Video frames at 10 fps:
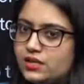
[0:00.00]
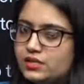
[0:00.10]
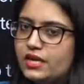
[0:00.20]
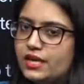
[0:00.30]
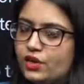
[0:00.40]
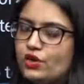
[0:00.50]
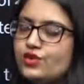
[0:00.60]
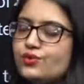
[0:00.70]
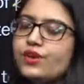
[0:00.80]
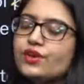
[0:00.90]
DNA or
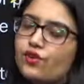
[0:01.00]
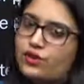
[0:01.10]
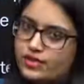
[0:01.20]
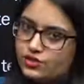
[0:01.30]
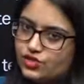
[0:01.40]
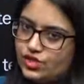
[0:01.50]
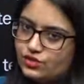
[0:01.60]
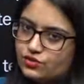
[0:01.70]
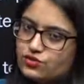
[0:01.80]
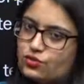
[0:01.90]
eukaryotic
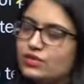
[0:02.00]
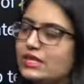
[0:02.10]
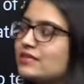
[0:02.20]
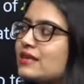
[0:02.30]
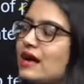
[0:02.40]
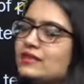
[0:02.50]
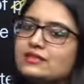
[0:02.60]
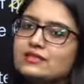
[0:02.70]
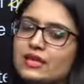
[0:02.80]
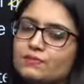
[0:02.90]
gene. So these are the
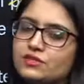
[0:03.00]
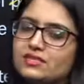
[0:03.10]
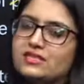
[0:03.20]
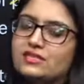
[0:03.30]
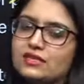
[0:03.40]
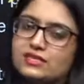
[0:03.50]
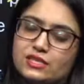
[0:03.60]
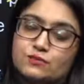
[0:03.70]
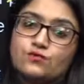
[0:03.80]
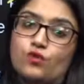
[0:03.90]

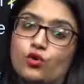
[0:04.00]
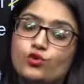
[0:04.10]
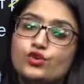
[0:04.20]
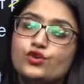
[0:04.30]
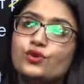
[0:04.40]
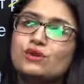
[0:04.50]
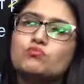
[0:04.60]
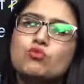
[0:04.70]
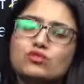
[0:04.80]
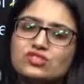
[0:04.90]
steps followed during
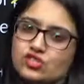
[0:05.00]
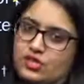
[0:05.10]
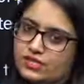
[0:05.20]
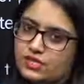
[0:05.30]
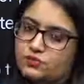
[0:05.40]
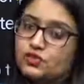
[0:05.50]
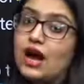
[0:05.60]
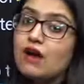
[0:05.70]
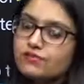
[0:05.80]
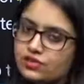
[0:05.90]
post transcription.
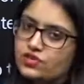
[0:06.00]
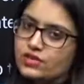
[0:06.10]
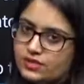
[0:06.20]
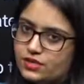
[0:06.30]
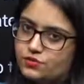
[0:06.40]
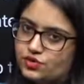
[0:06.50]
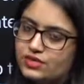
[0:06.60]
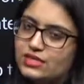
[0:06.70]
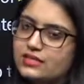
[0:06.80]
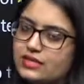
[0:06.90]
After transcription,
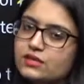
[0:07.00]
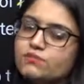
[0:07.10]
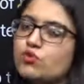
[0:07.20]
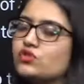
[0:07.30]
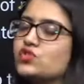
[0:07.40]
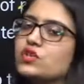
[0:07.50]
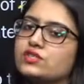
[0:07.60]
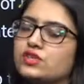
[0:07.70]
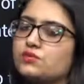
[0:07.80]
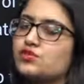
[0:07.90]
these are the post
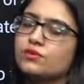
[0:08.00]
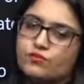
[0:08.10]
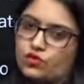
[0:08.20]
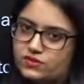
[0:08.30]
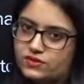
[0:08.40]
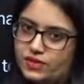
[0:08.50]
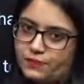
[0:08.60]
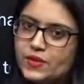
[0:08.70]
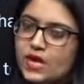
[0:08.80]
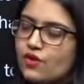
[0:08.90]
transcriptional processing,
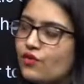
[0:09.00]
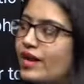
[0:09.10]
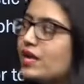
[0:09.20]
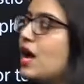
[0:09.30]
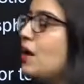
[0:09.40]
right?